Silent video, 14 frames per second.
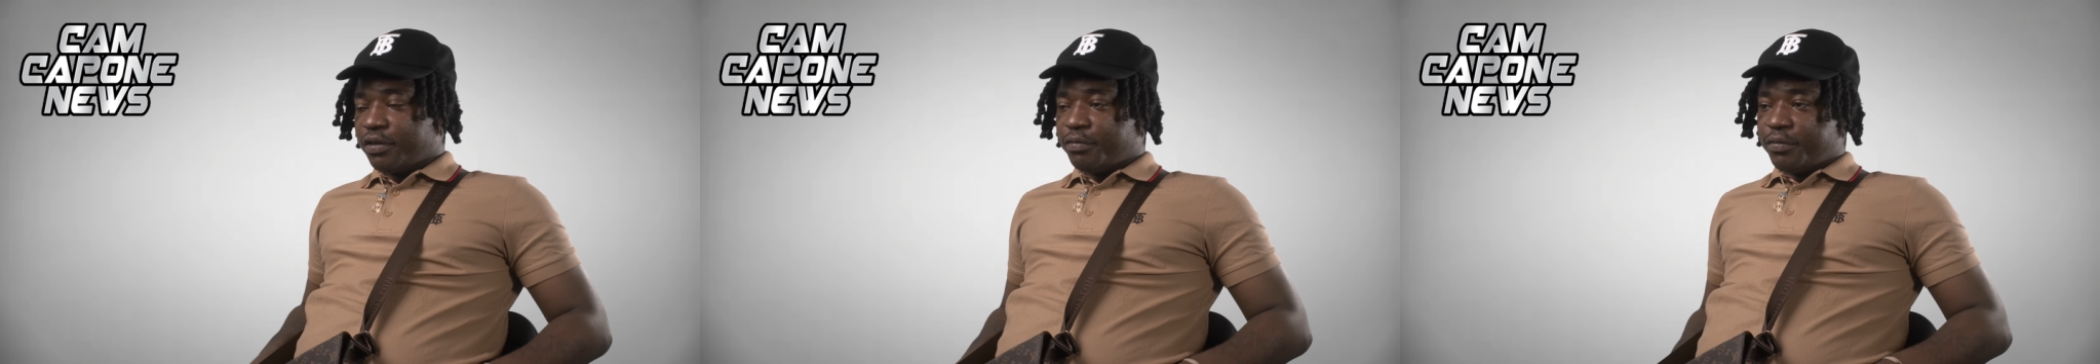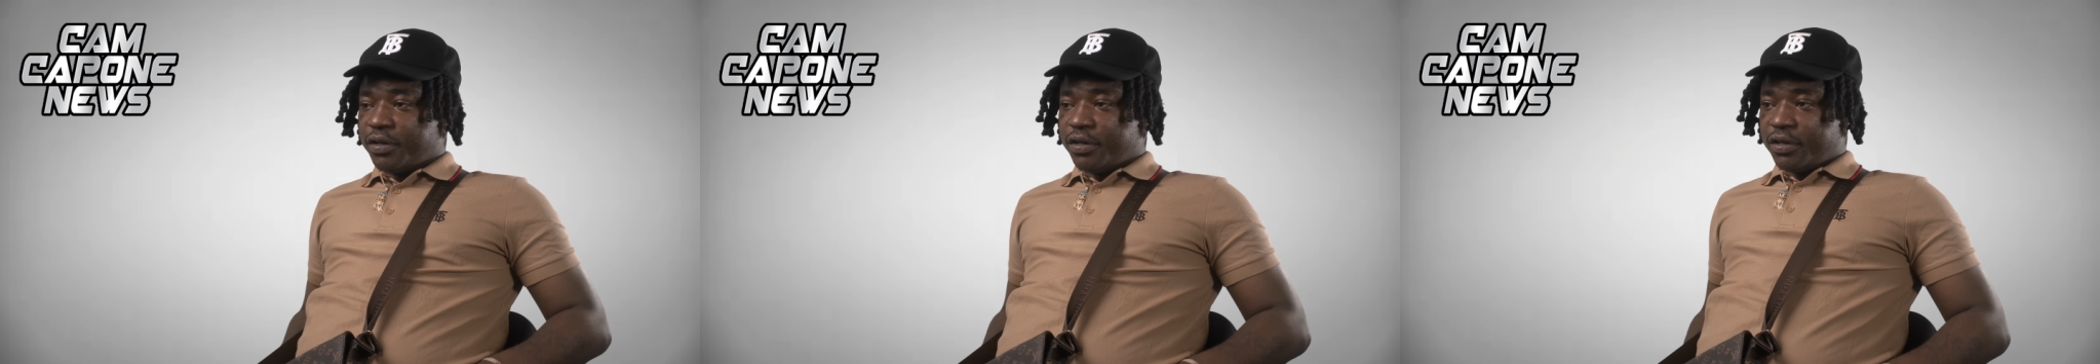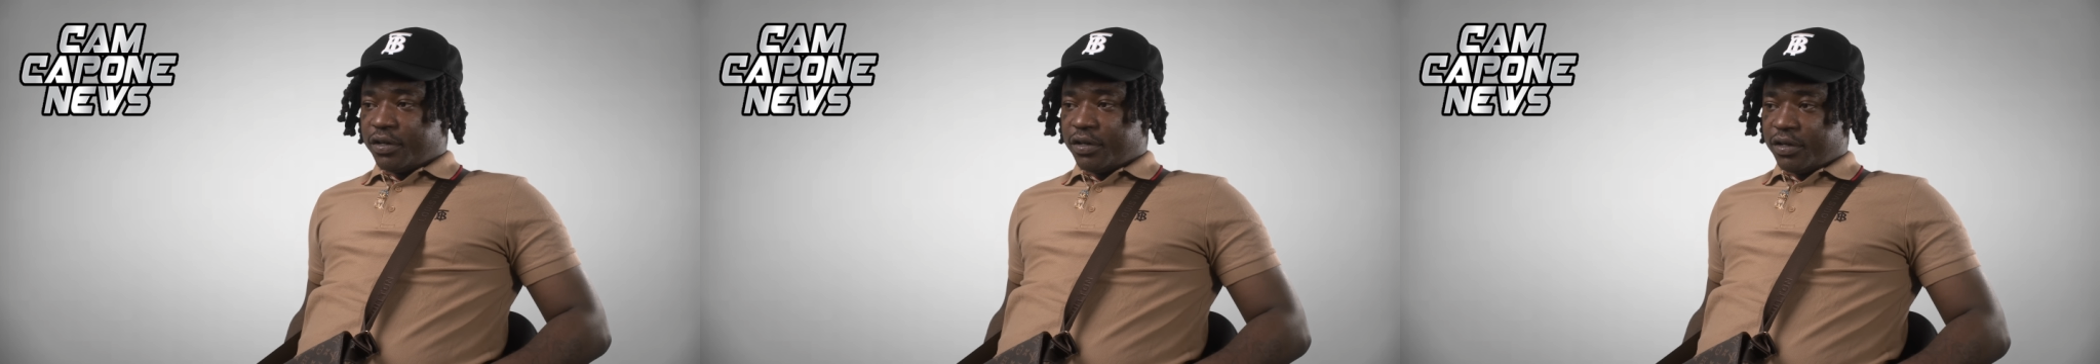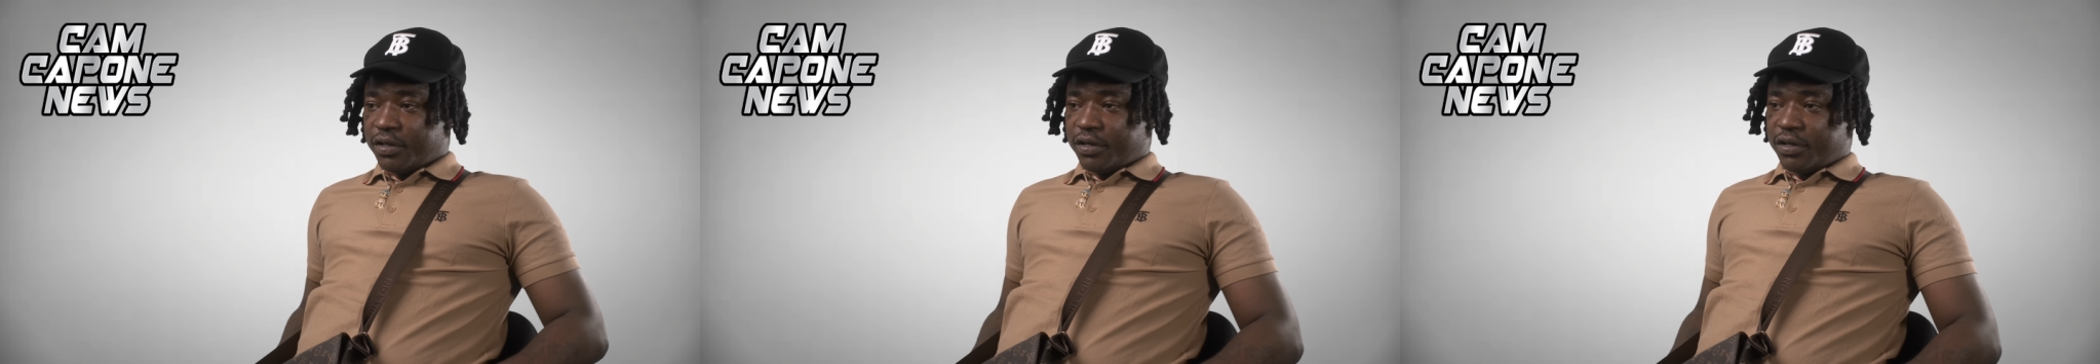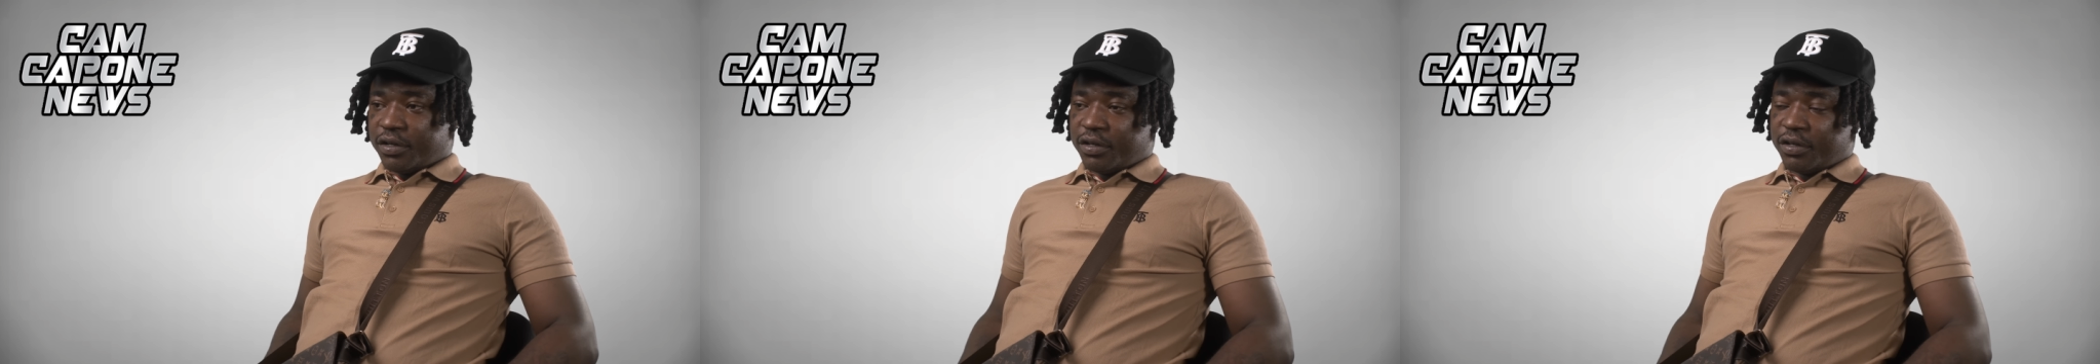
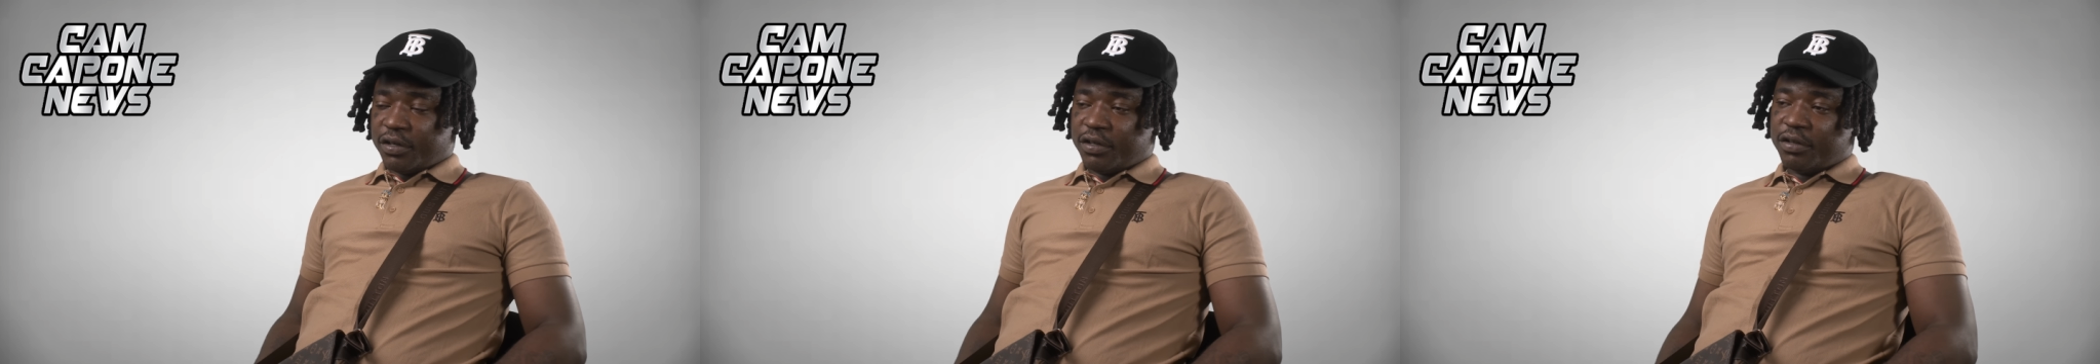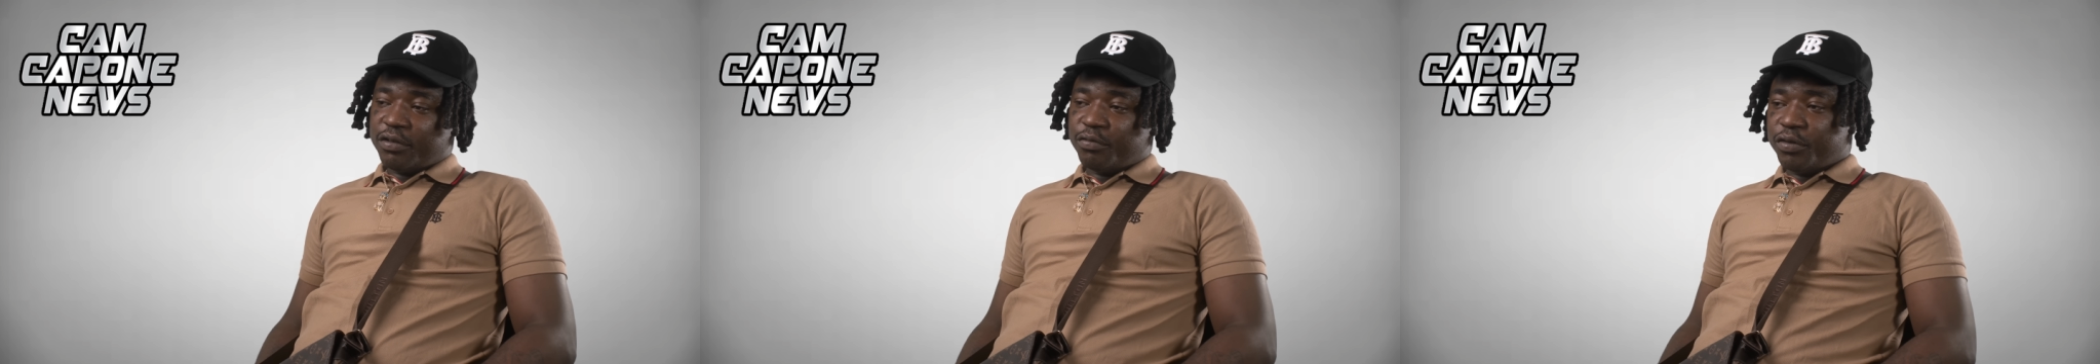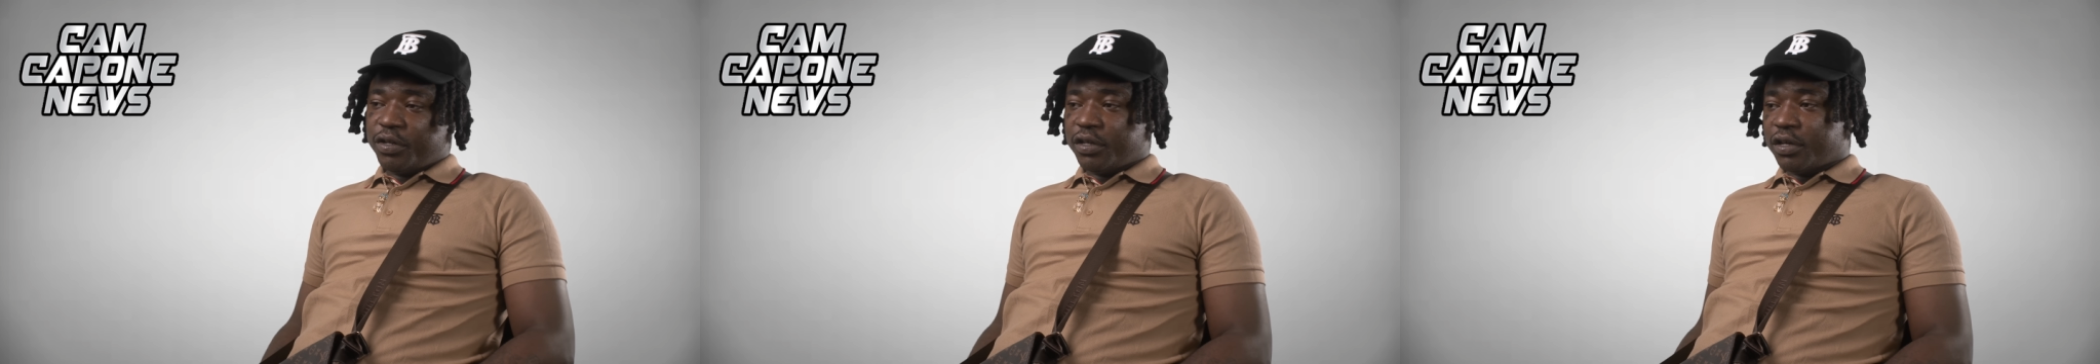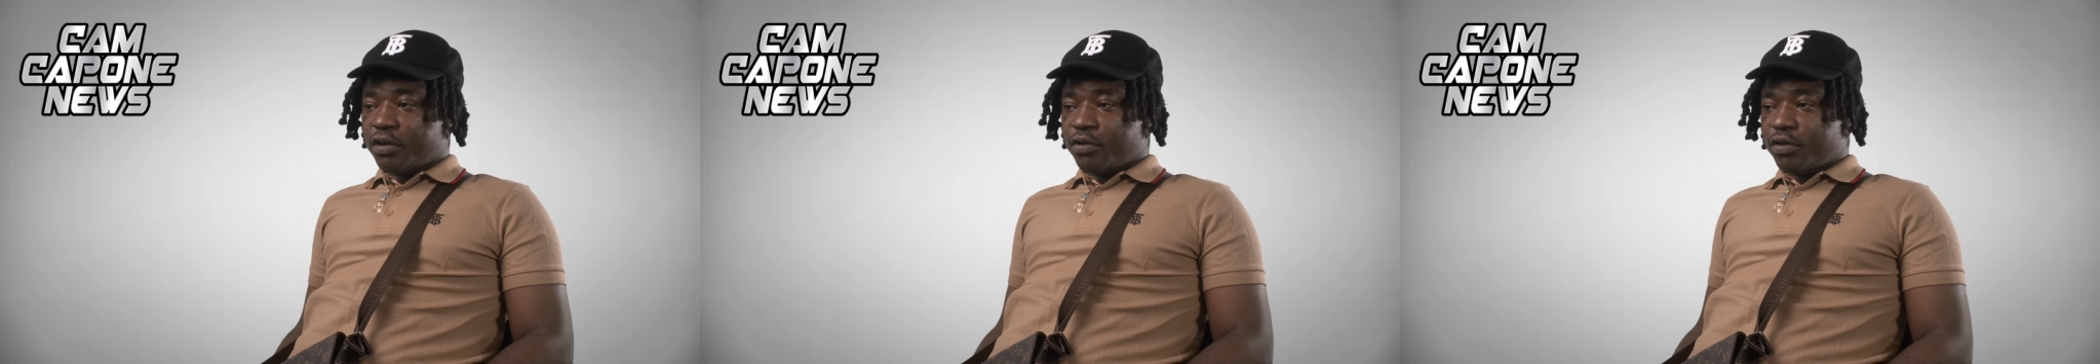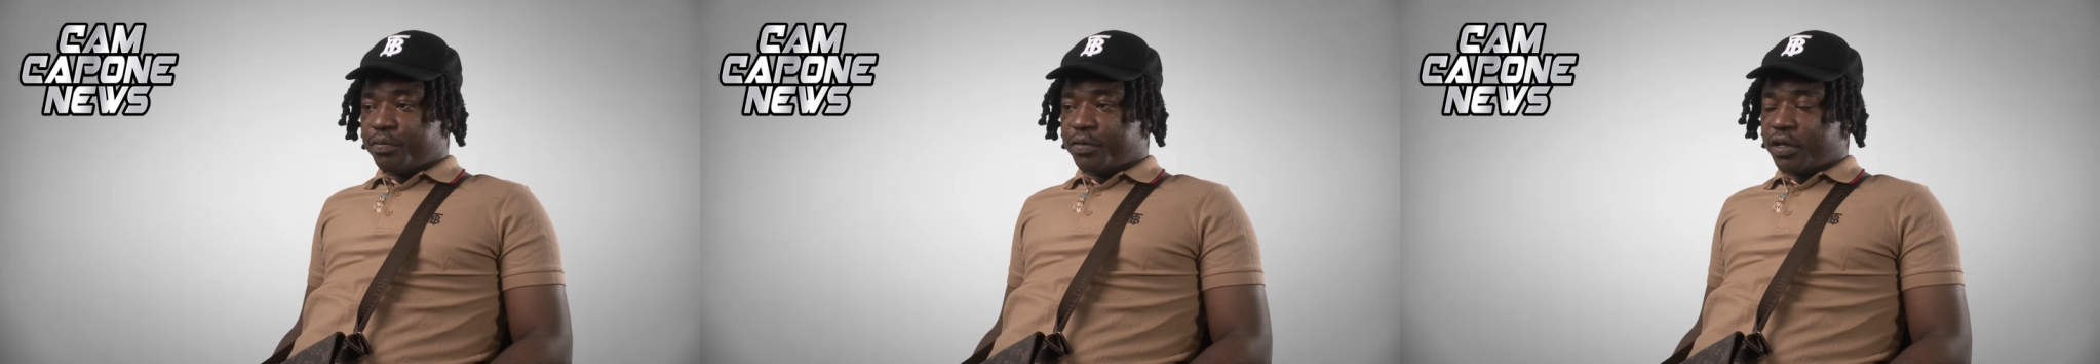Man, we
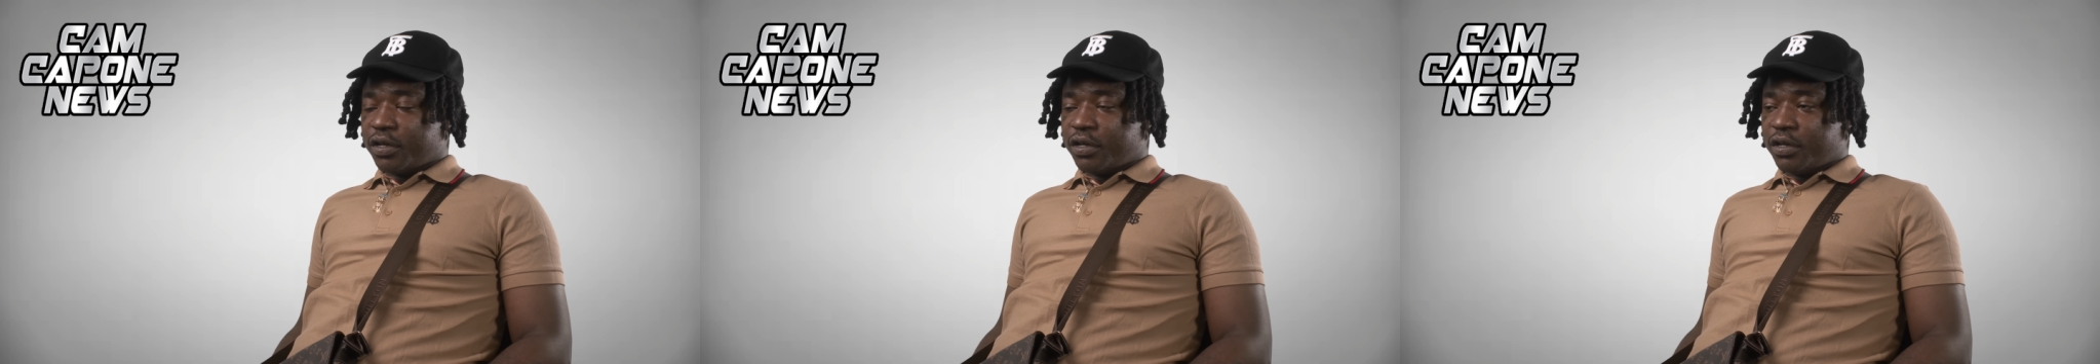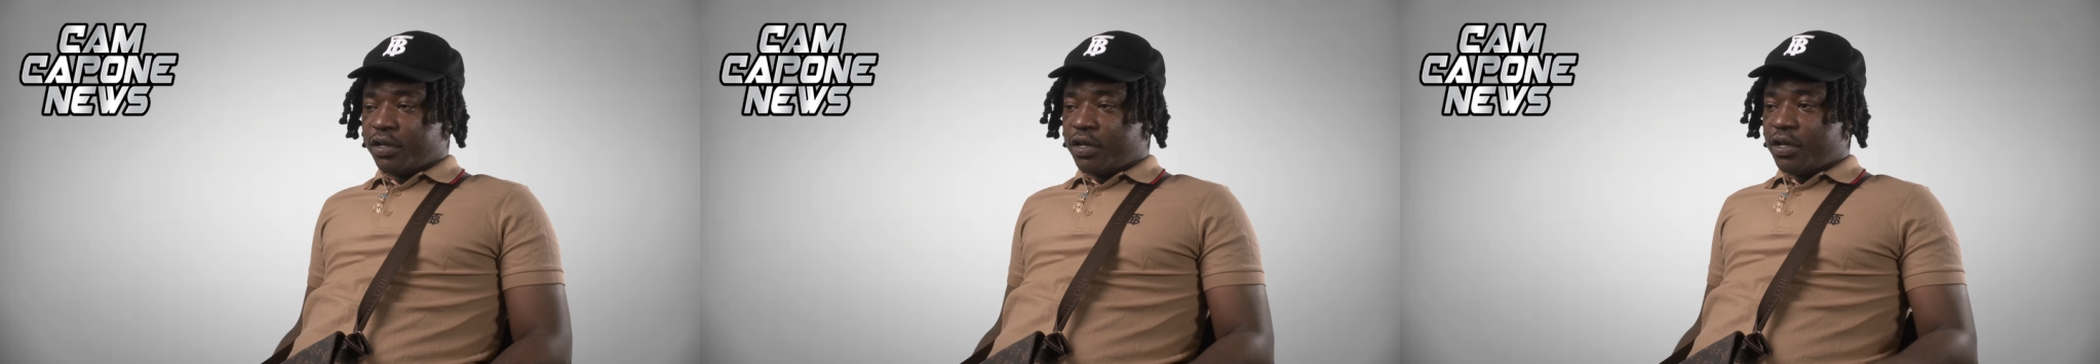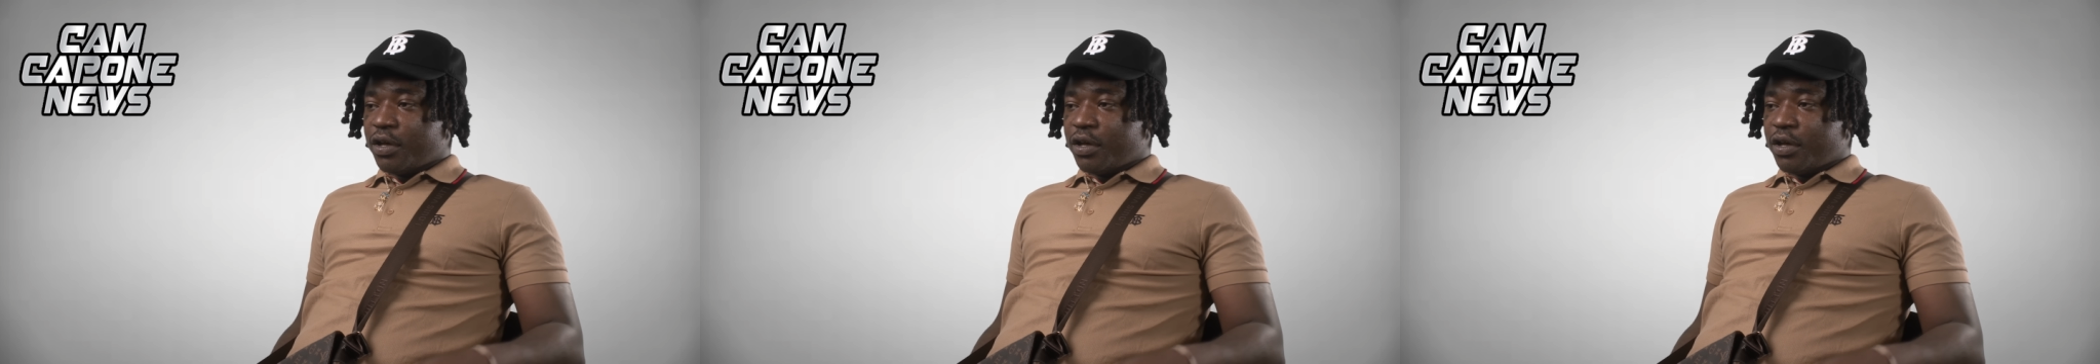go up there.